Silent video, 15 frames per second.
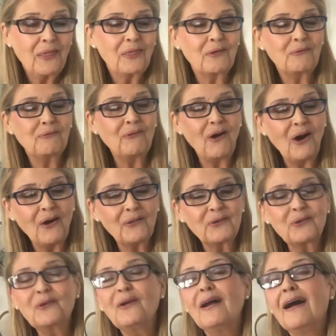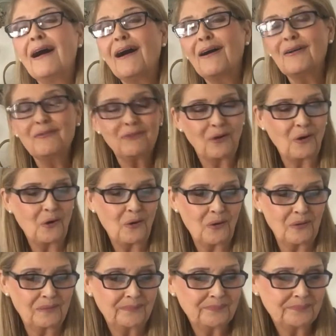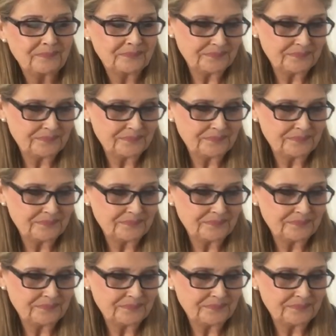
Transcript: the Father of all.